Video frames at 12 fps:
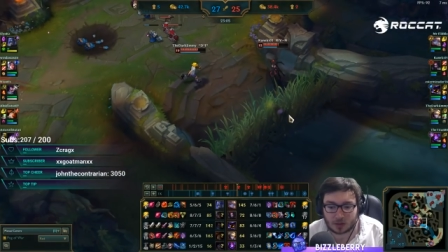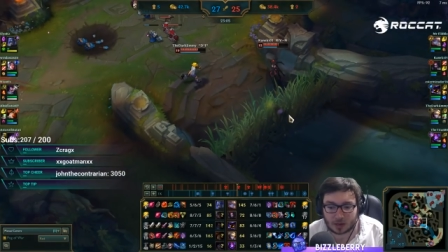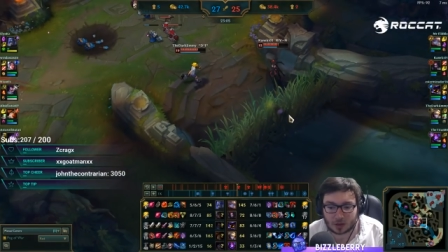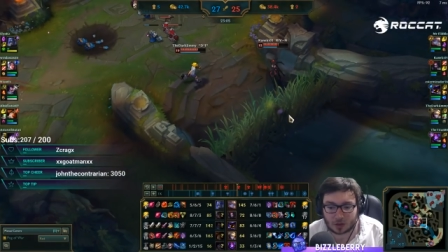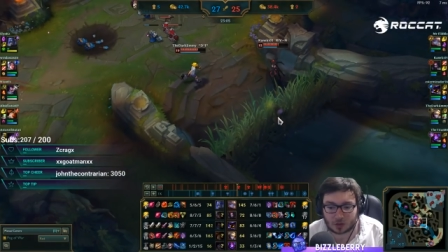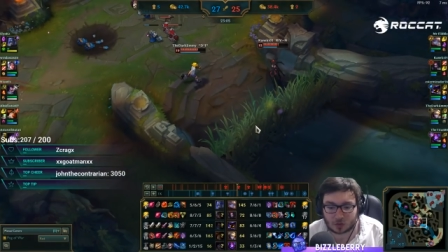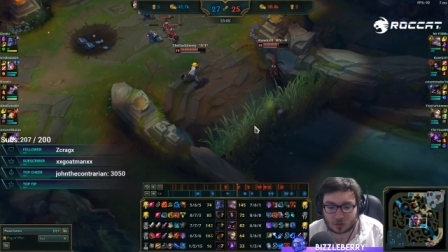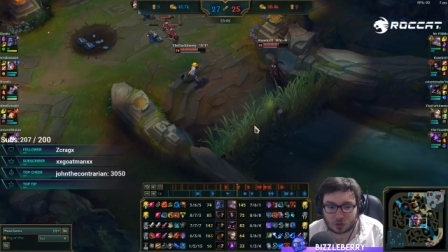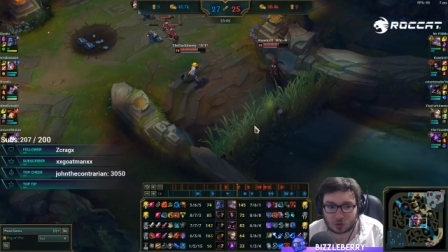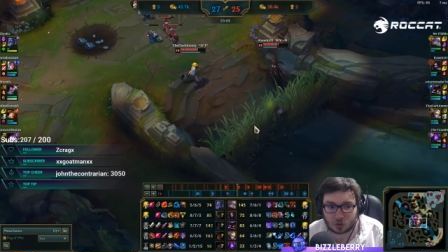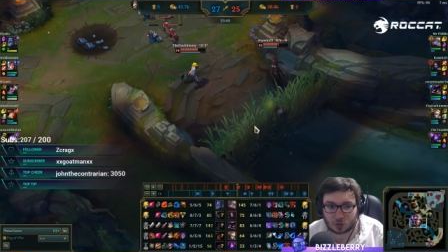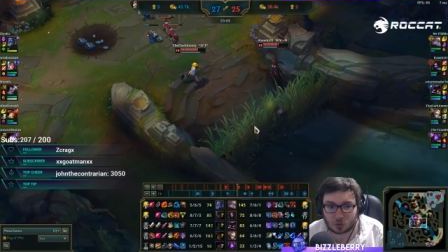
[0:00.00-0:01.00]
Now,
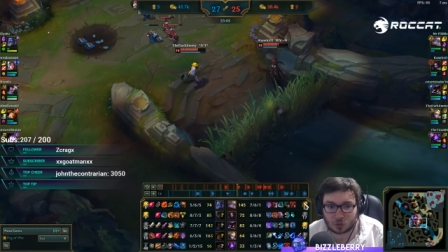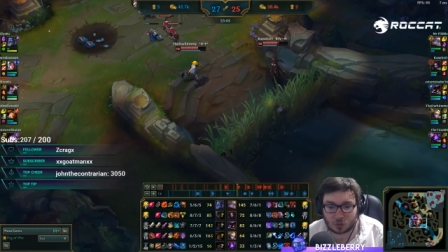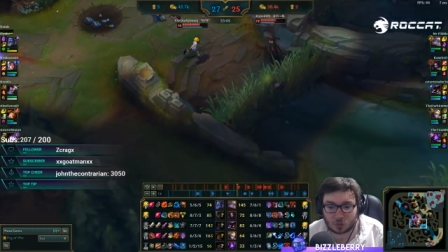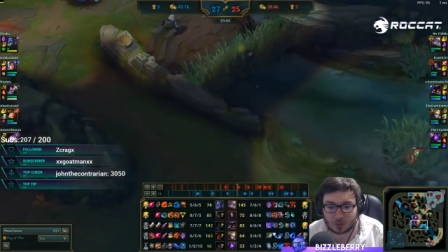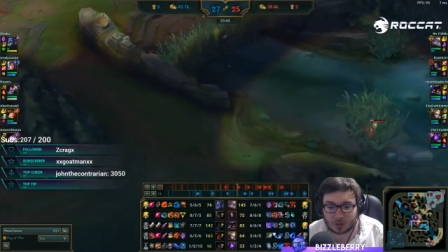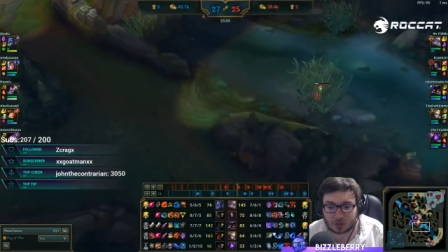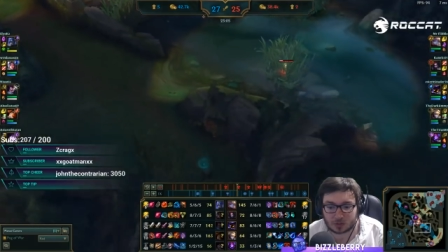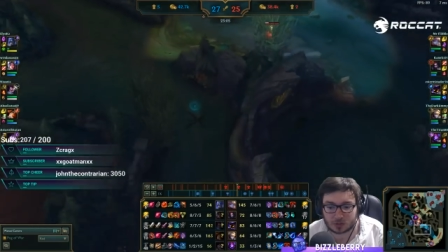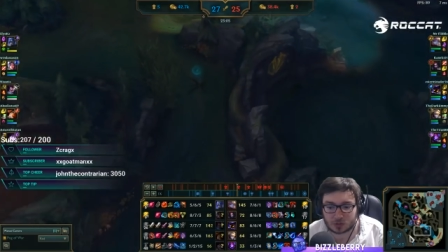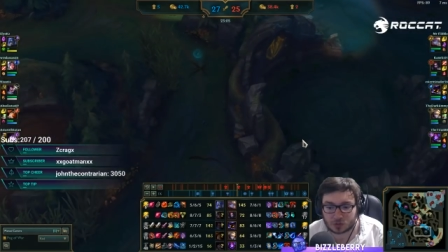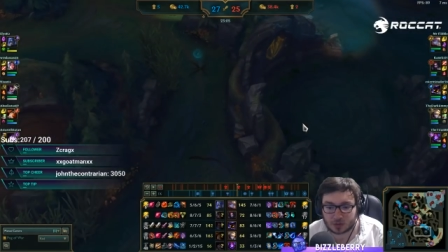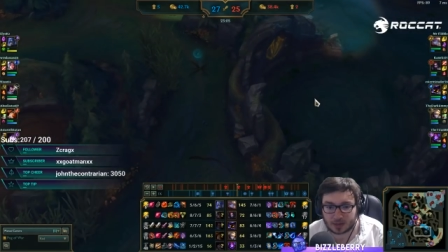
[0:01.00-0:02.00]
you... Because
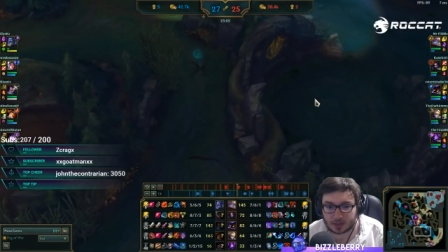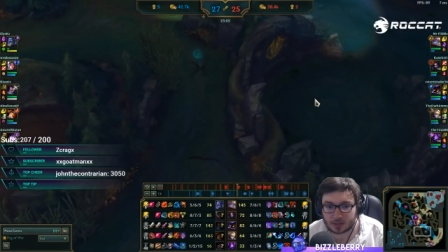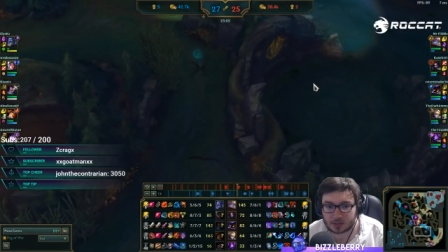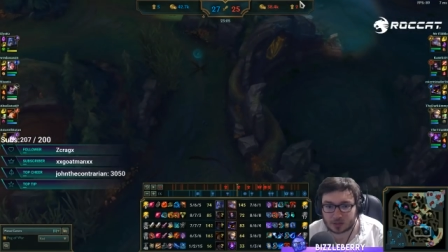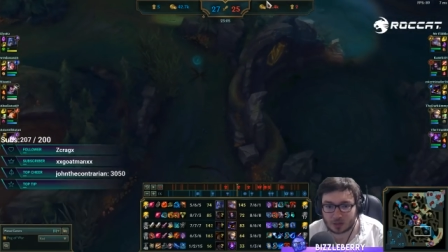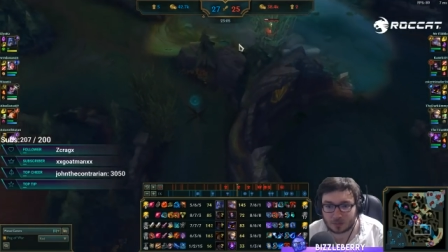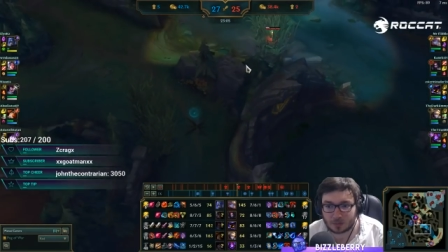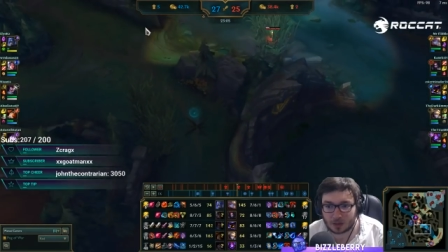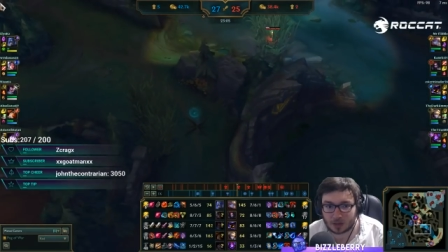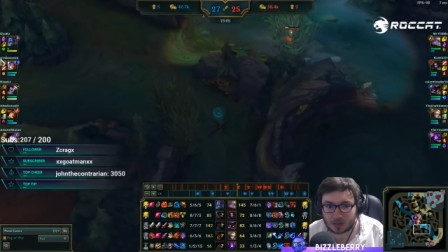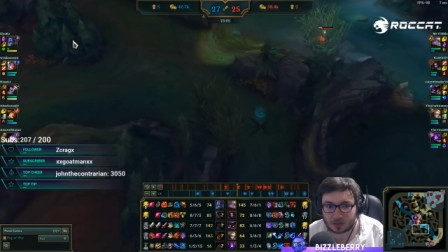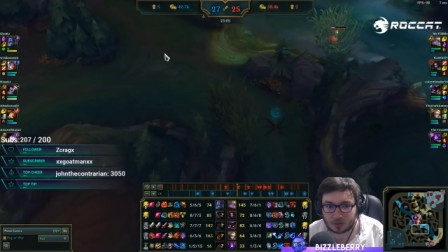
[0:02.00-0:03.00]
the Drake is up,
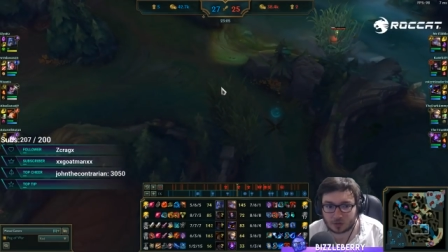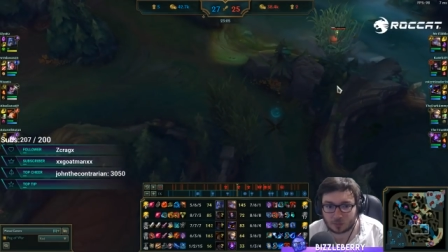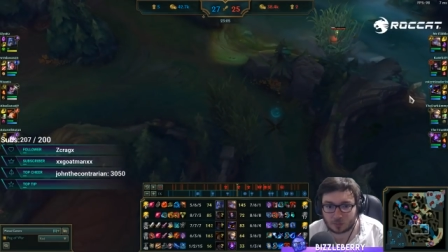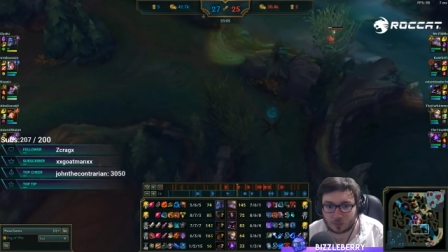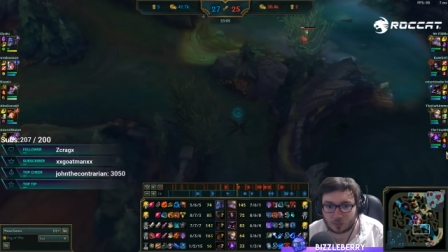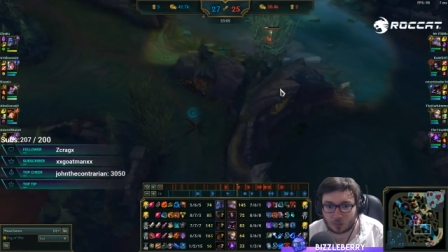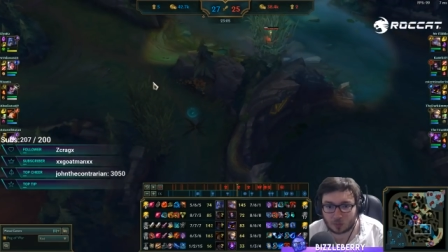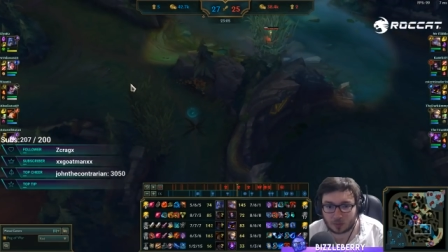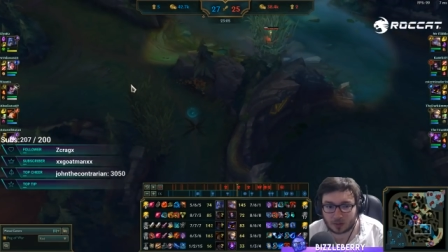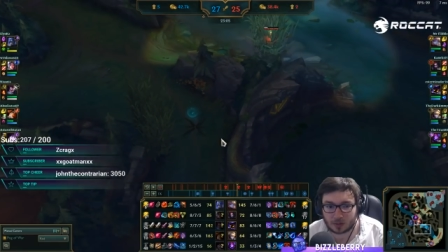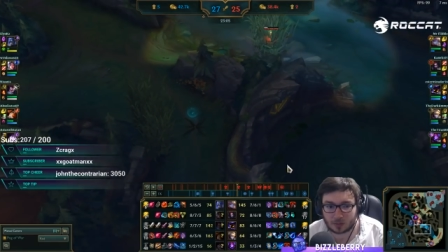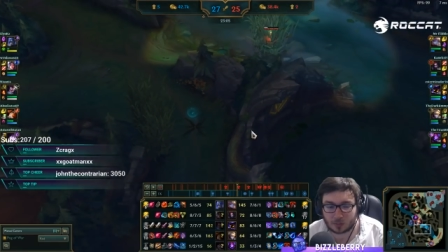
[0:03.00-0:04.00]
and you
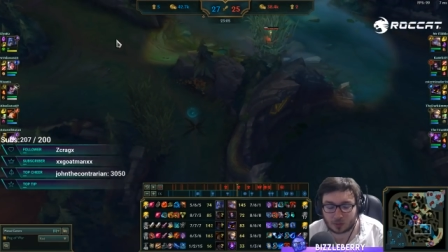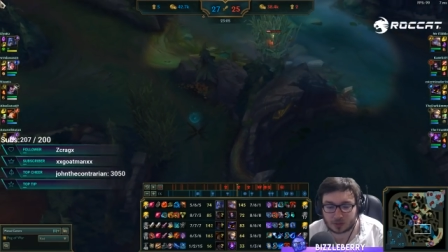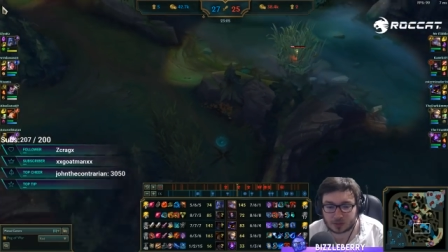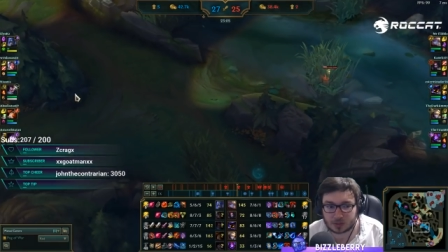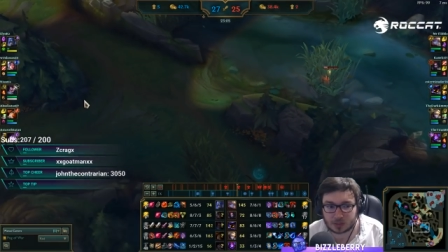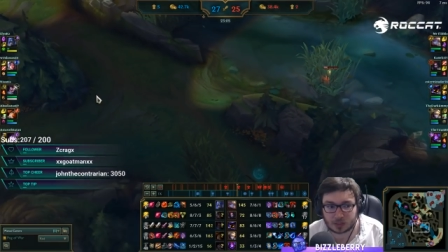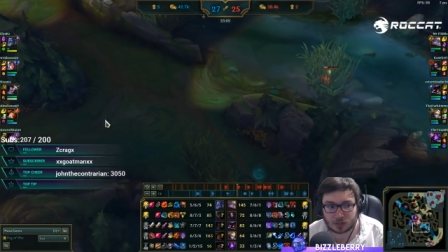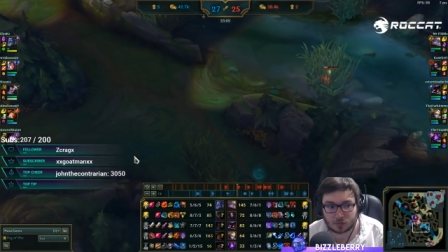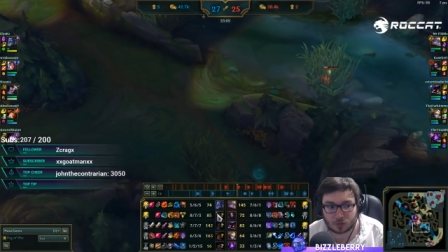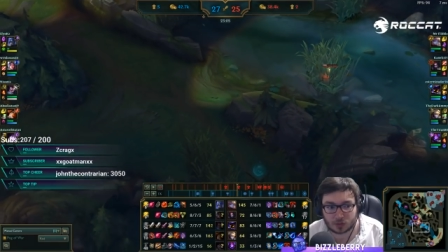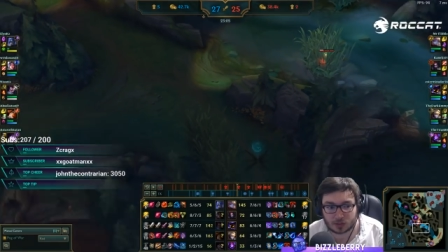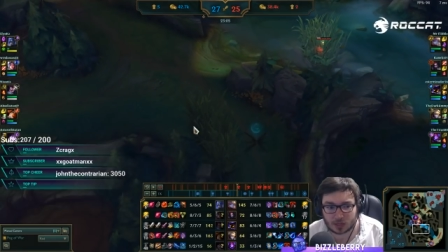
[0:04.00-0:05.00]
probably want to see
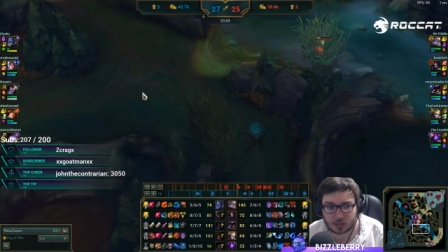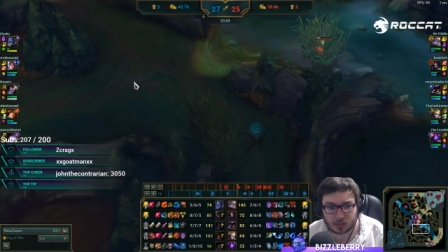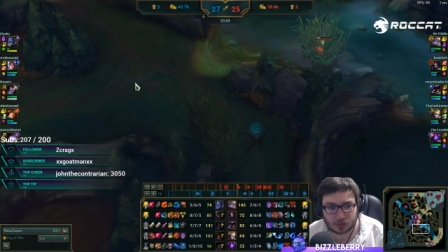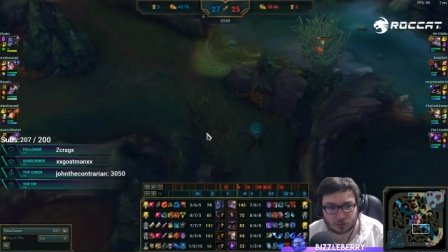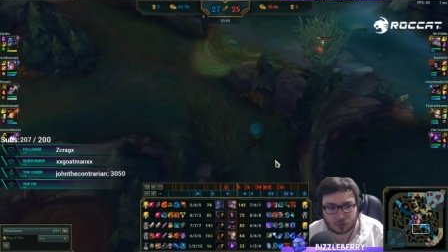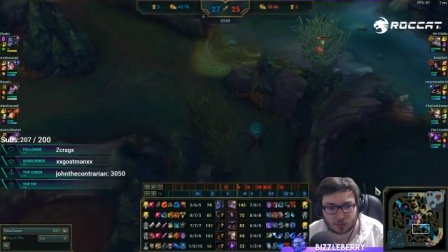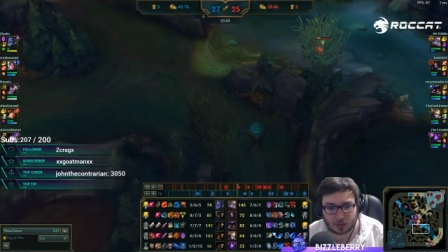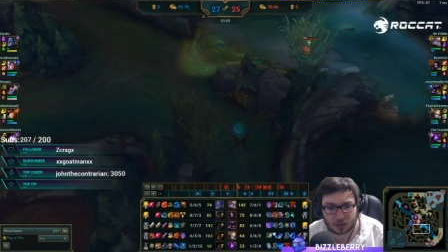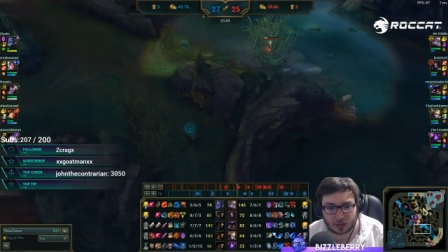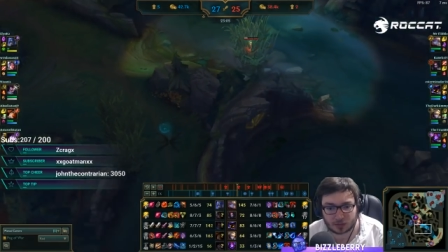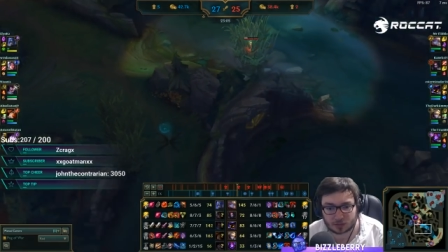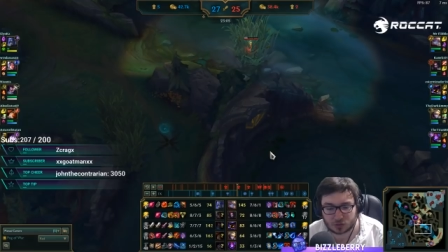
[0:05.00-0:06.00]
them rotating from
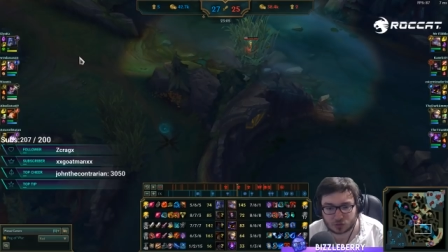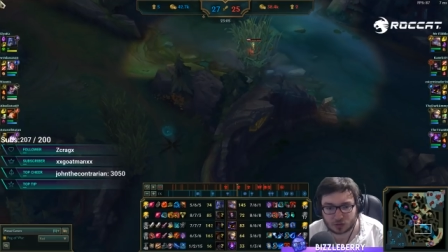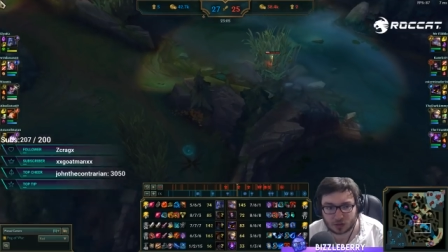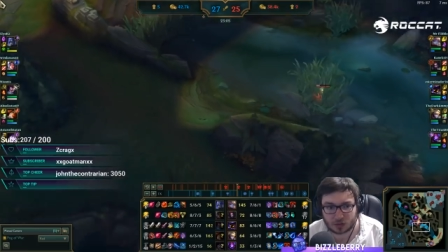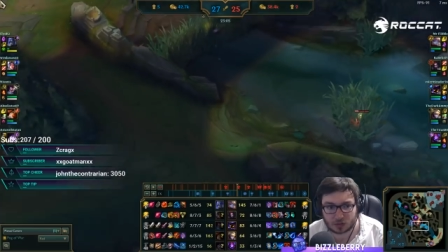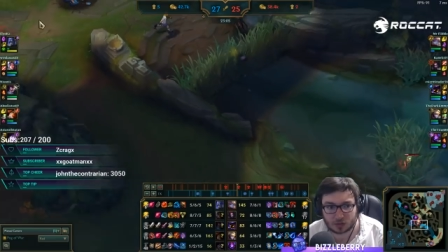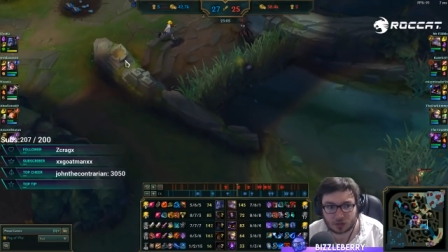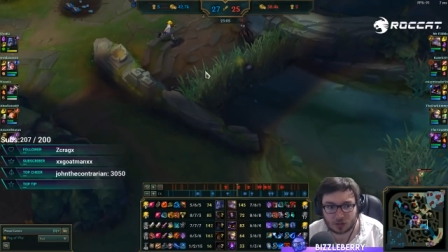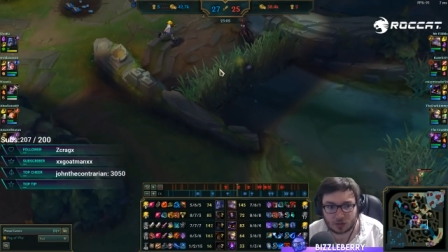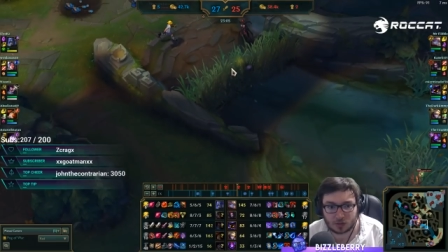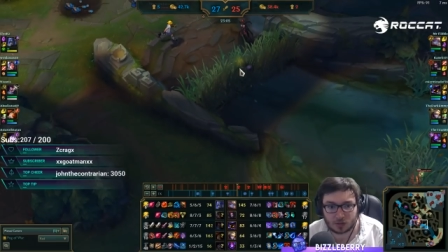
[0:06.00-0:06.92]
here to Drake,